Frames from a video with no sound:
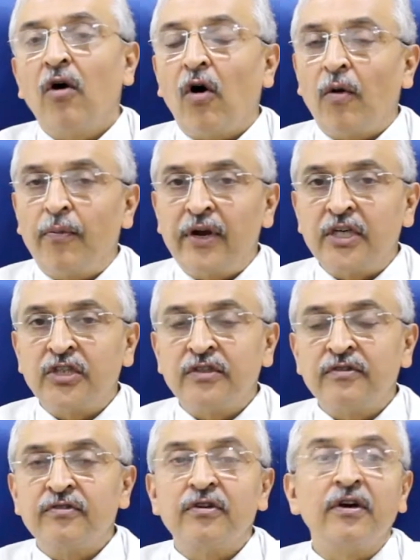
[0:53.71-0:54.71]

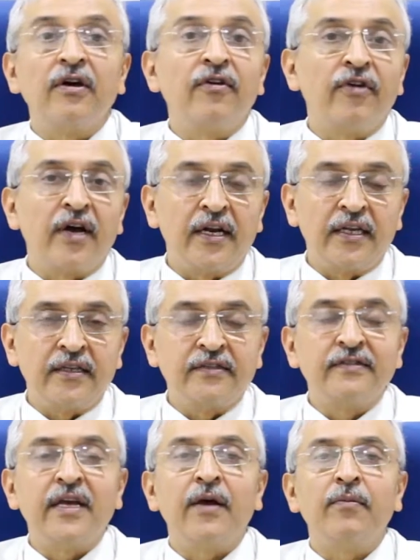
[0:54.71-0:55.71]
operations regarding the
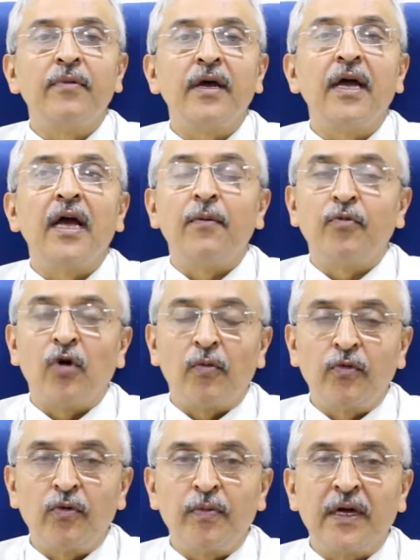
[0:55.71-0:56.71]
same,
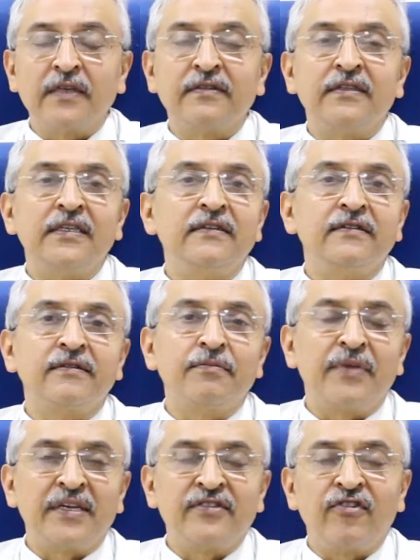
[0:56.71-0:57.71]
abdominoplasties,
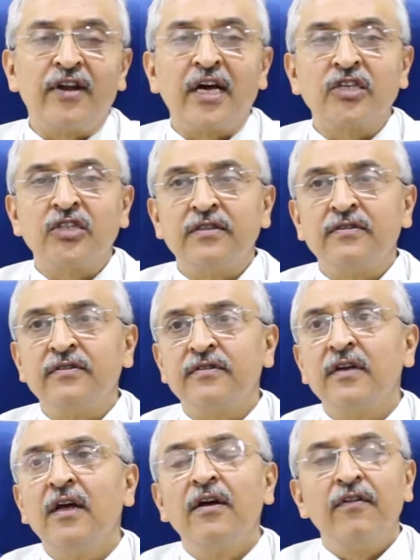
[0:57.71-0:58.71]
breast
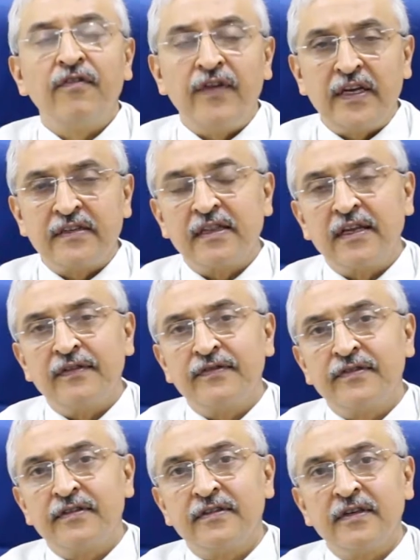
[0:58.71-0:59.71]
reductions,
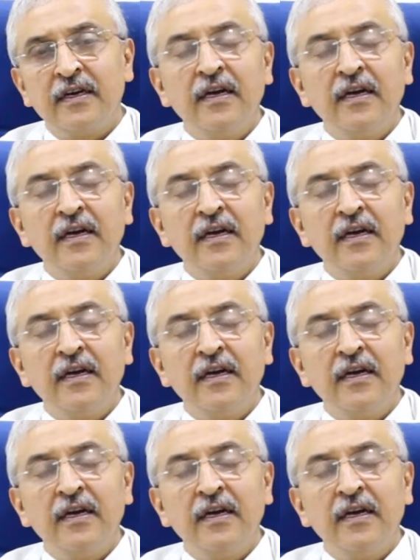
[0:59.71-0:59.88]
facelifts,